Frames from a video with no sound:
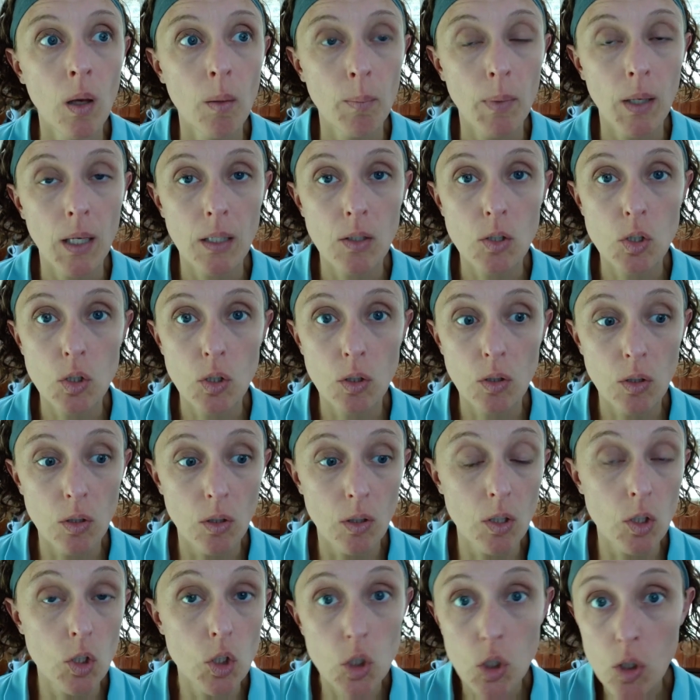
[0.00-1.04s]
making sure your
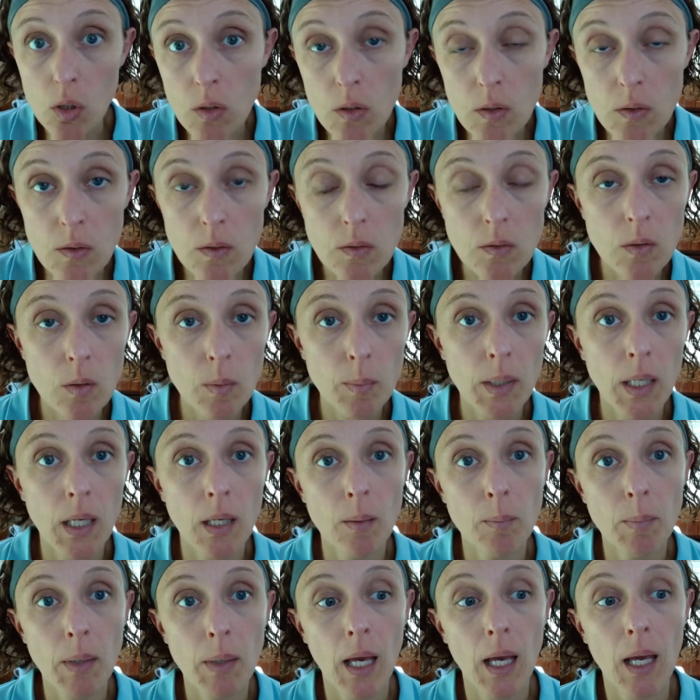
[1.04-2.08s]
insurances are
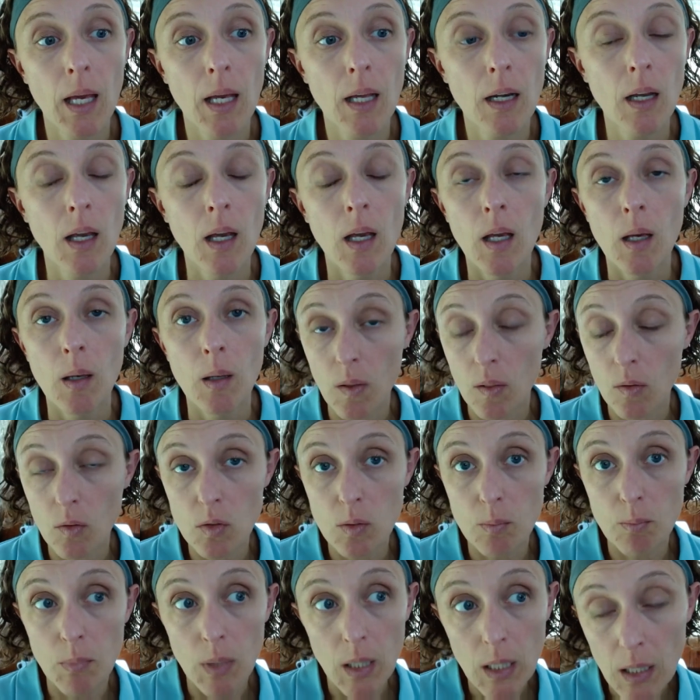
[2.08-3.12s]
being paid, and
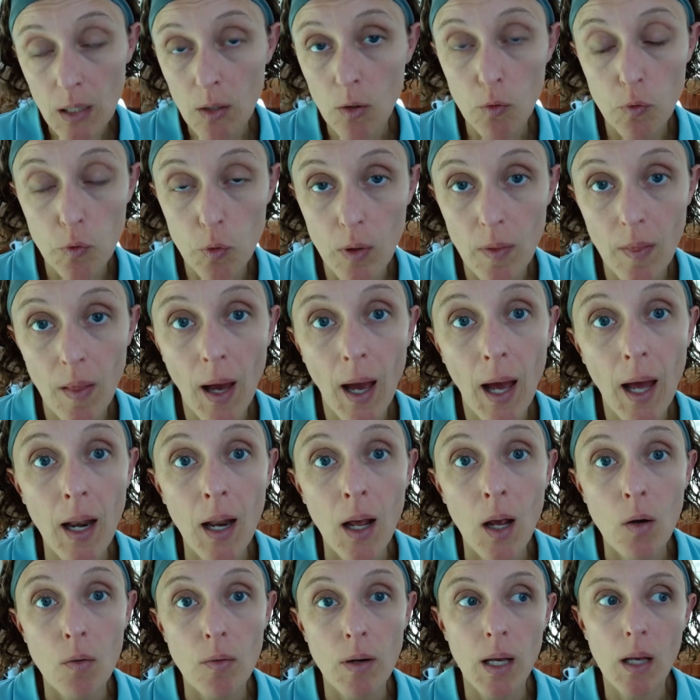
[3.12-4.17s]
there's money for that,
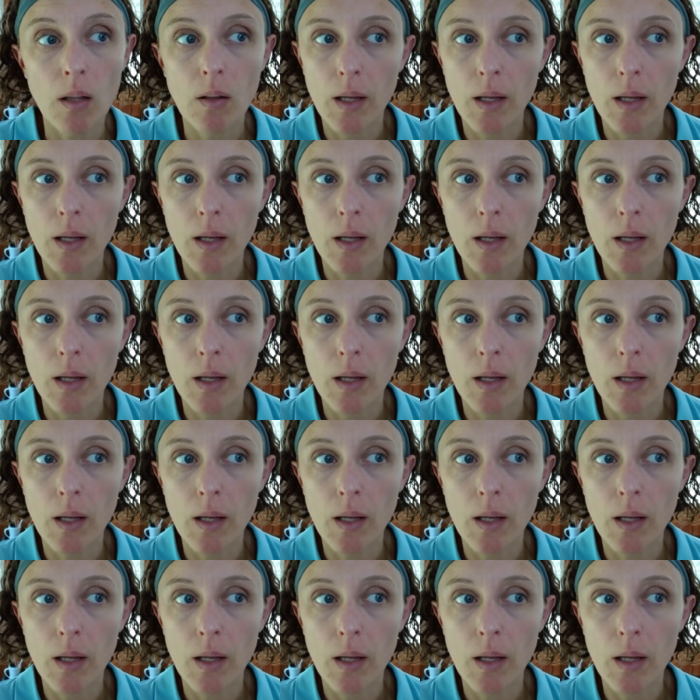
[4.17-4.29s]
right?